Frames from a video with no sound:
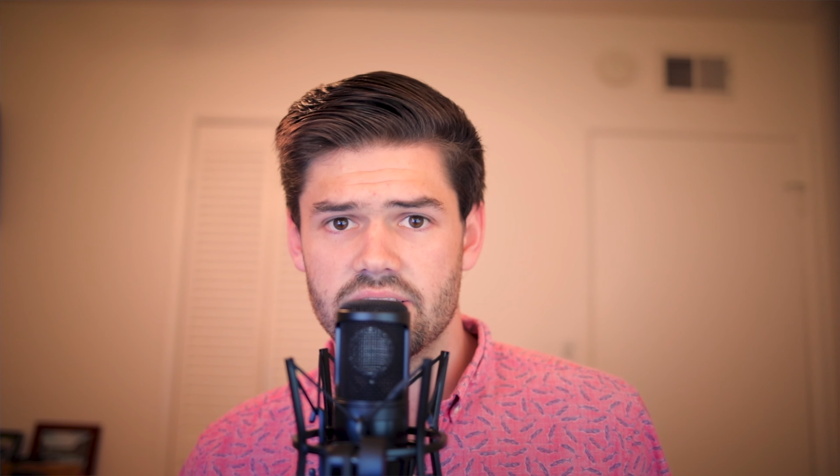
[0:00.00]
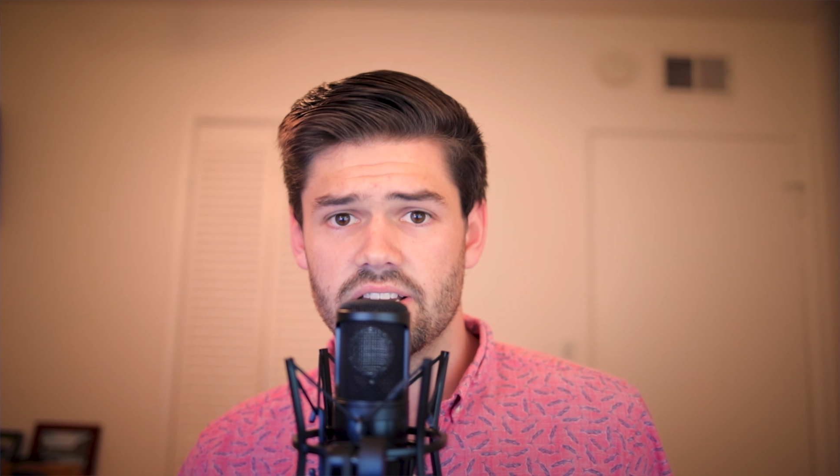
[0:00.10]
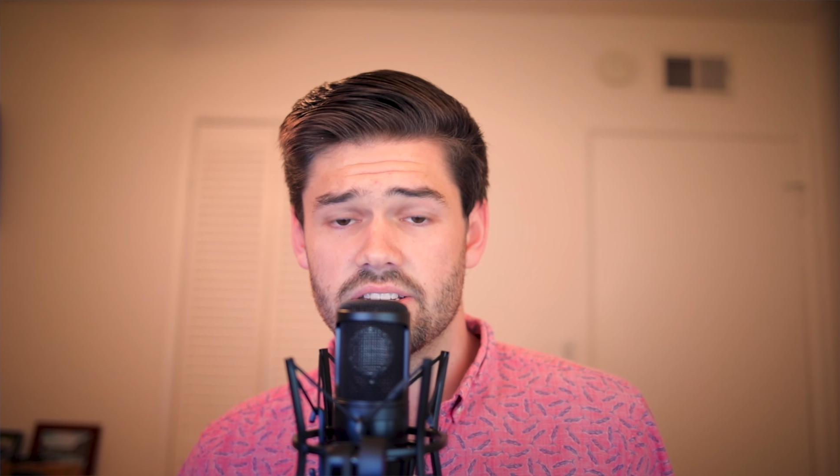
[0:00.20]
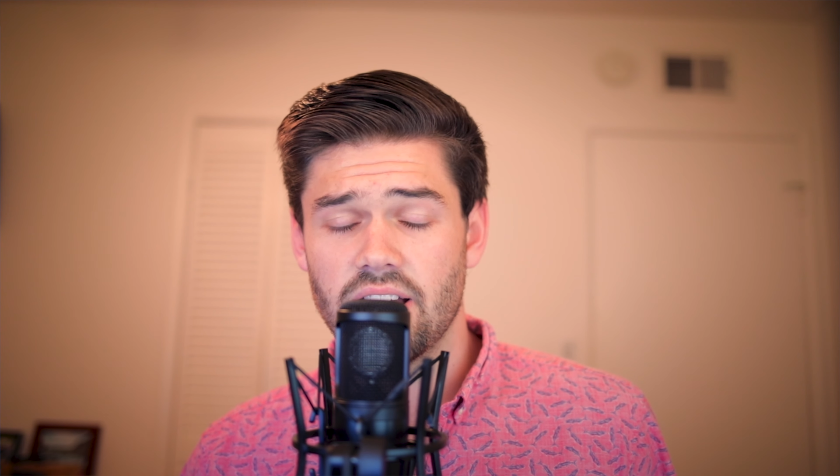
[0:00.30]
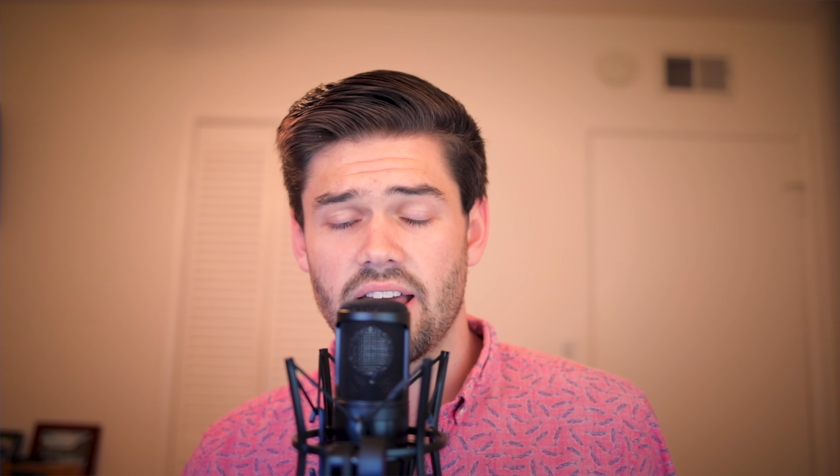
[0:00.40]
it
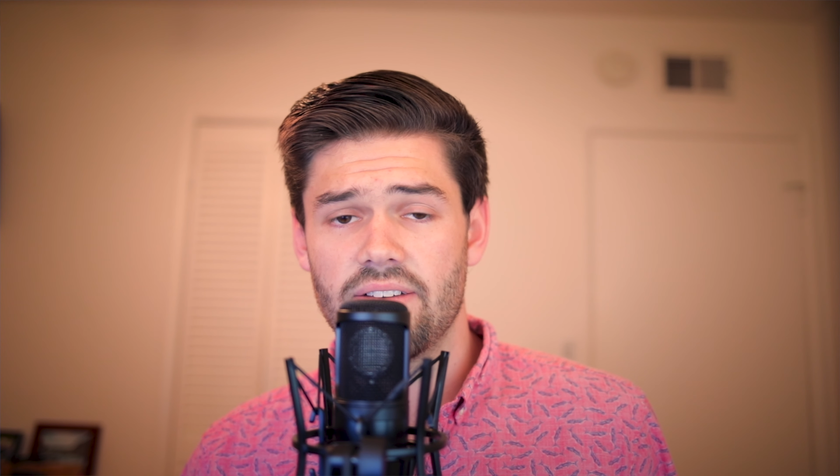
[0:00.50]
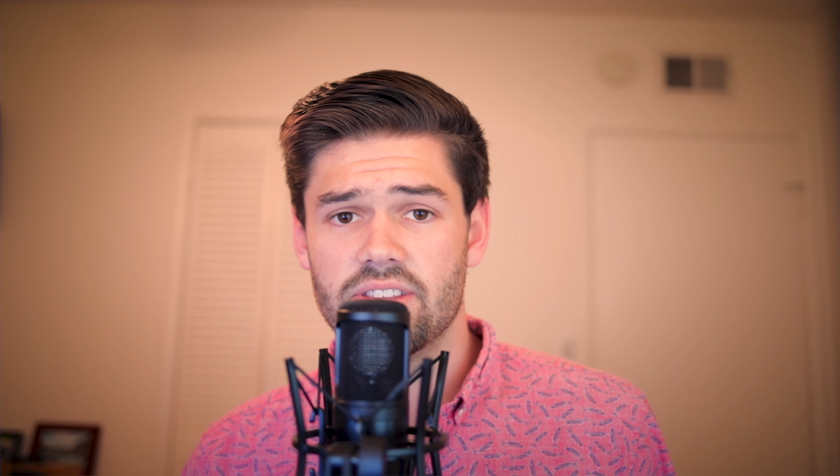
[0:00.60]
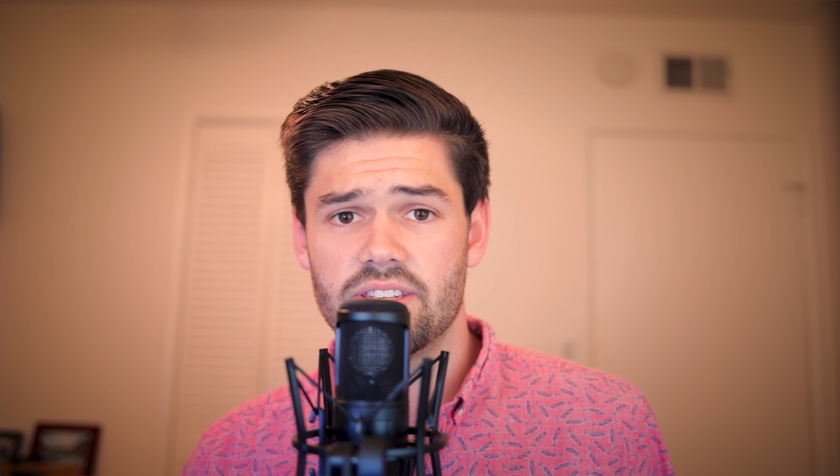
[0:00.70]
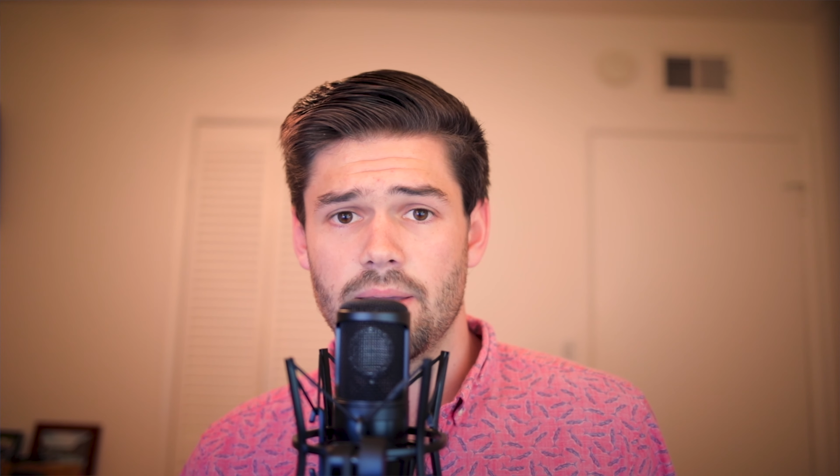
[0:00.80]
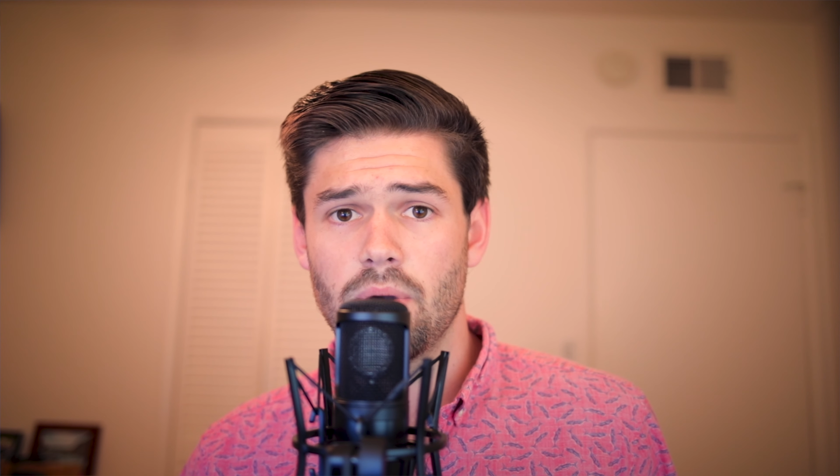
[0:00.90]
does not have the
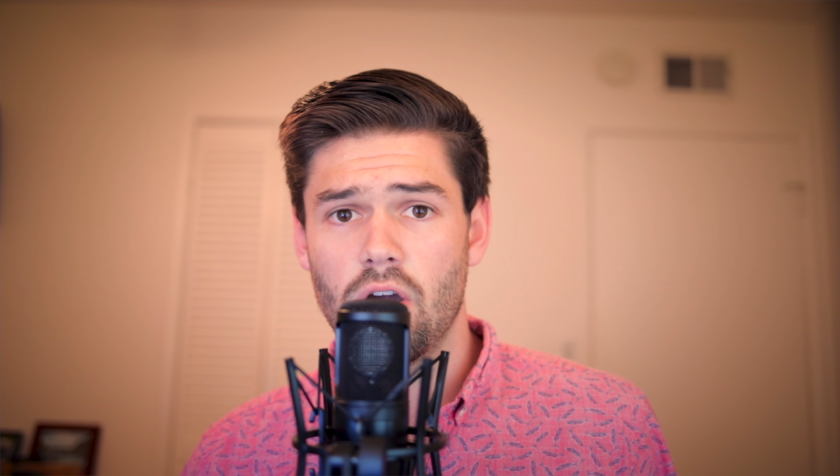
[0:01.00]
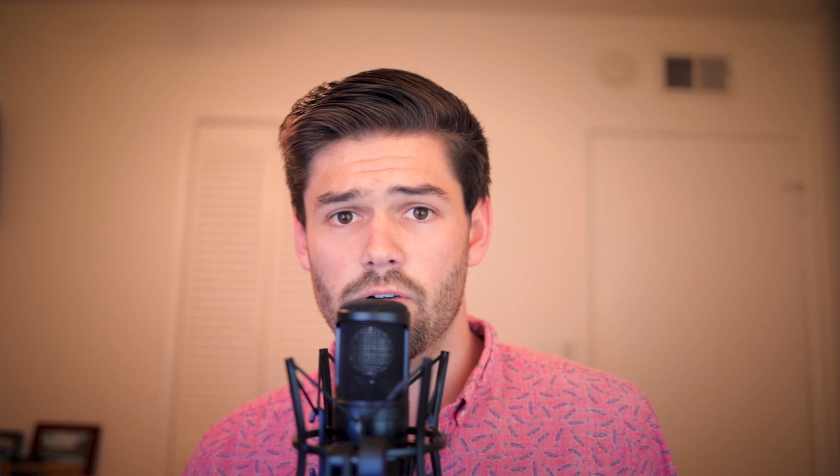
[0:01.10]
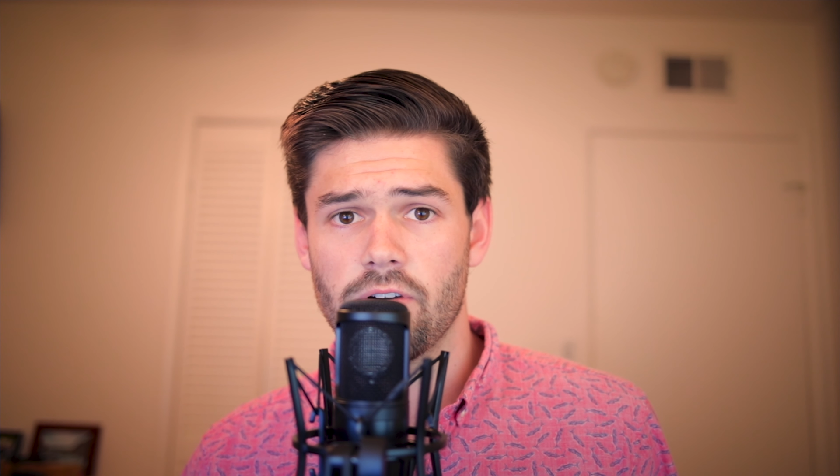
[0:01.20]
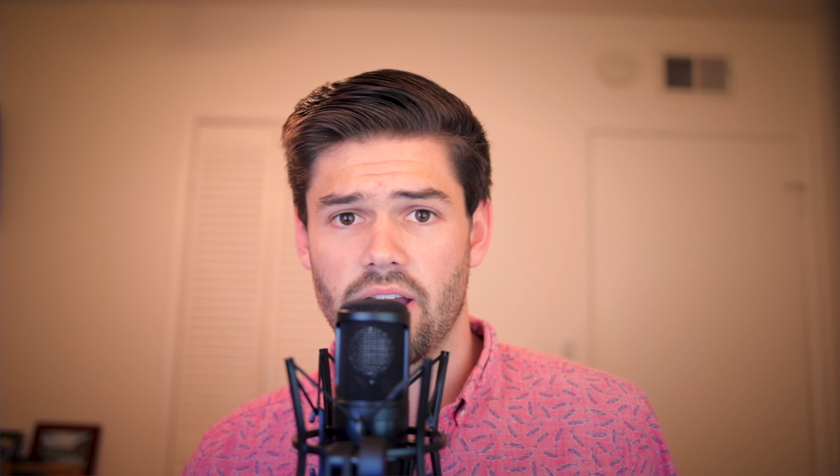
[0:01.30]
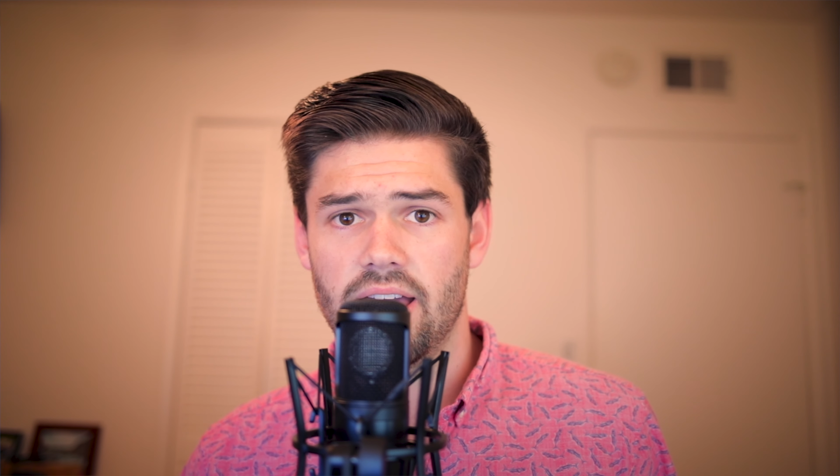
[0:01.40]
same
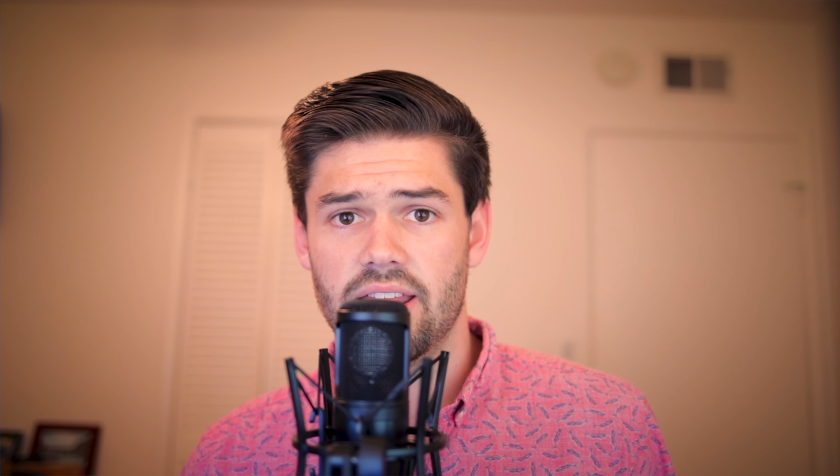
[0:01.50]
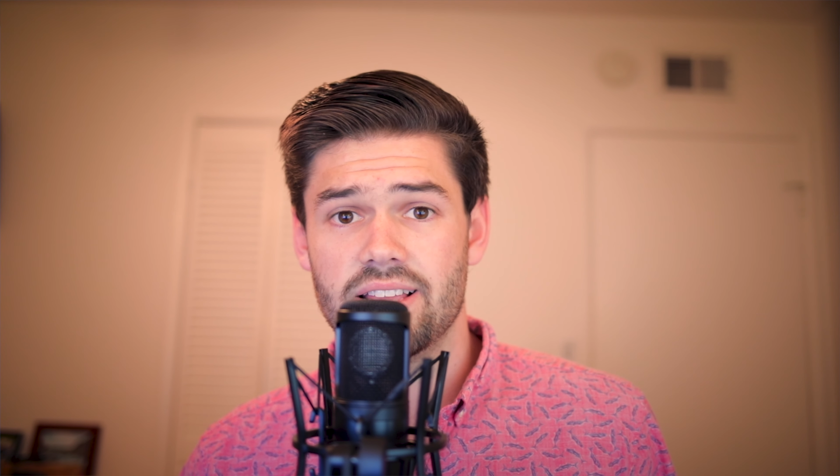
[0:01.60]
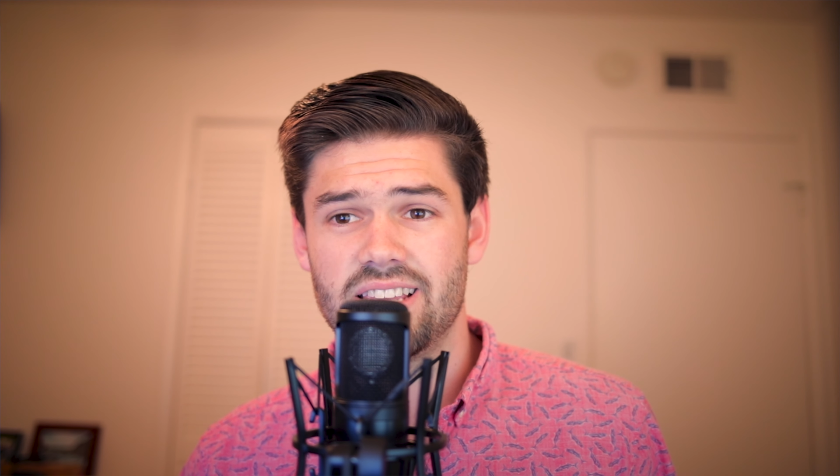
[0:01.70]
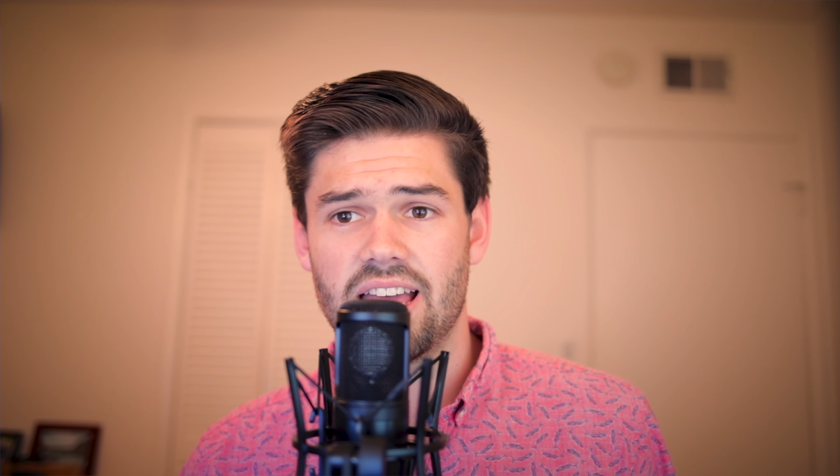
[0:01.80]
overhead as